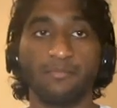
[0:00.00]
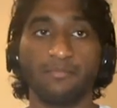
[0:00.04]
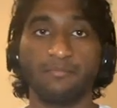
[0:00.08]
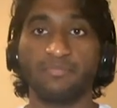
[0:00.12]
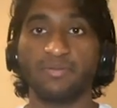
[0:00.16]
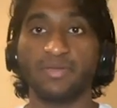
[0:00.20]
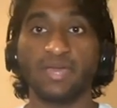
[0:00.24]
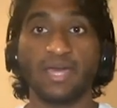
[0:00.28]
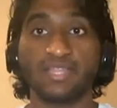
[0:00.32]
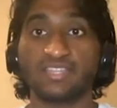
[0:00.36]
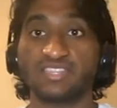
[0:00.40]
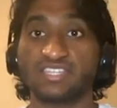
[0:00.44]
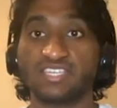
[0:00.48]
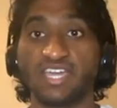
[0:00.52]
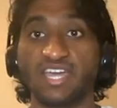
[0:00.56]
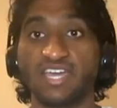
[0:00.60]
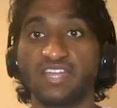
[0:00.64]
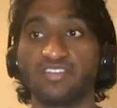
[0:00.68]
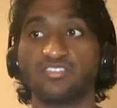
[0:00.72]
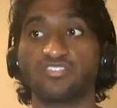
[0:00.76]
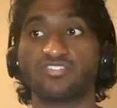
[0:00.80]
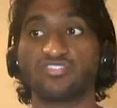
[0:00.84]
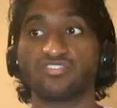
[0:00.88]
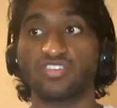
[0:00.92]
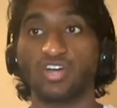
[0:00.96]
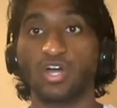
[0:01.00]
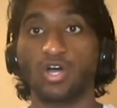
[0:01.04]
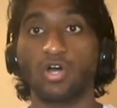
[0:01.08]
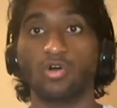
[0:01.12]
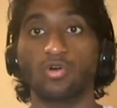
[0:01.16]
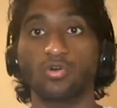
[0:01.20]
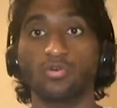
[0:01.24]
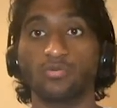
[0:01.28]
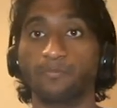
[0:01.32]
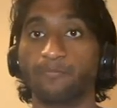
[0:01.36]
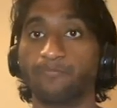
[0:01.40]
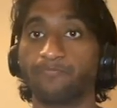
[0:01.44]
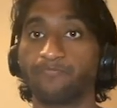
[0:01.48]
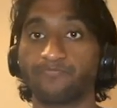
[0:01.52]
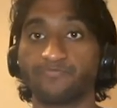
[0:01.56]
at the end, so